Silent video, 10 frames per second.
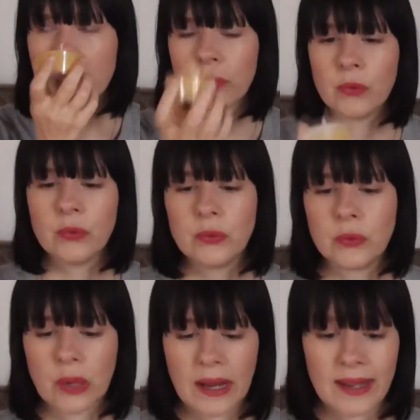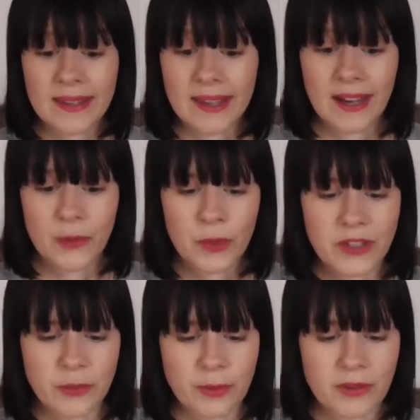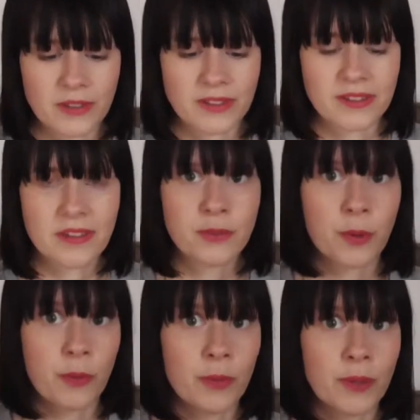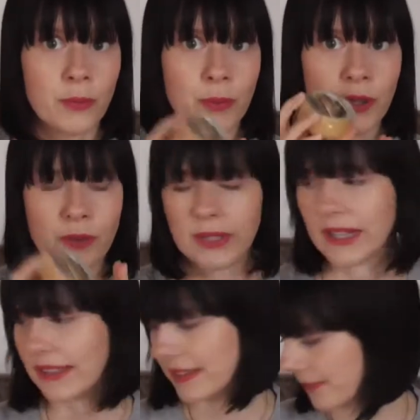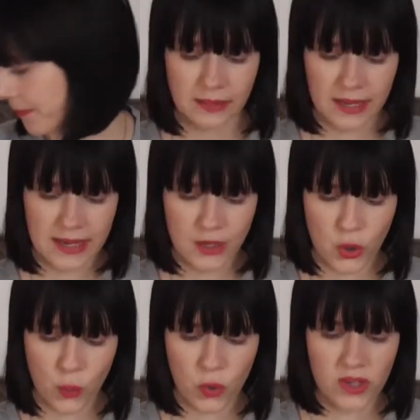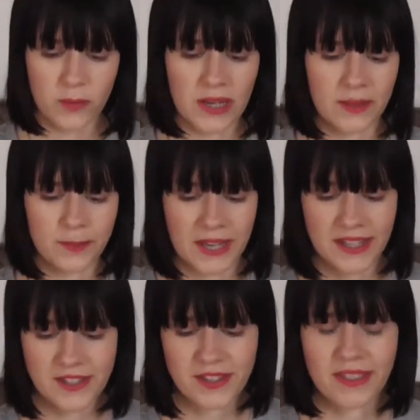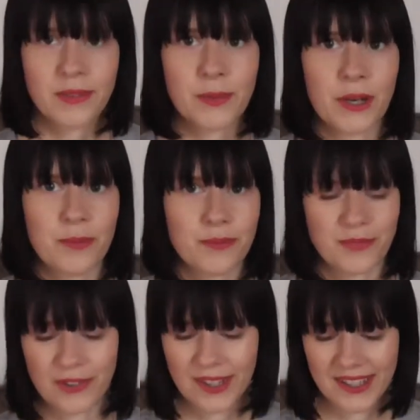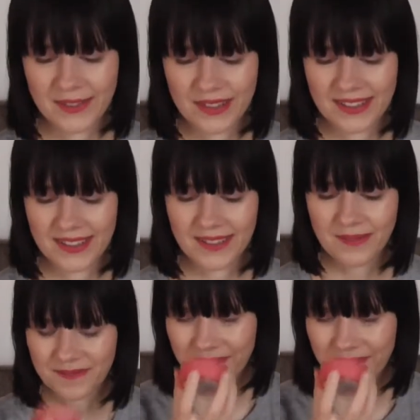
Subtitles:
Ooh, I can't wait to burn this. This is probably really nice. Then watermelon patch. This one I'm really interested in.